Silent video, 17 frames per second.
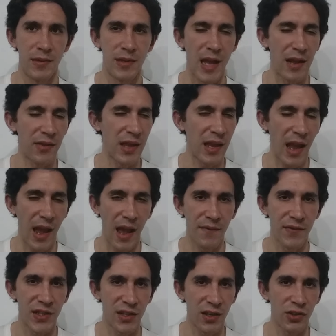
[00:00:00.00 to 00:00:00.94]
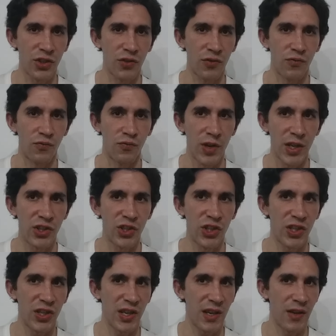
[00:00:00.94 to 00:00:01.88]
that they have such a
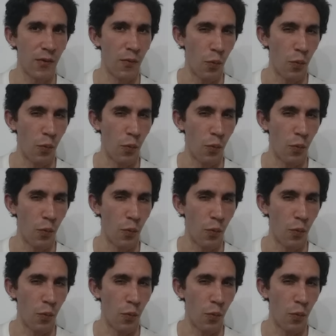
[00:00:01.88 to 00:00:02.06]
rich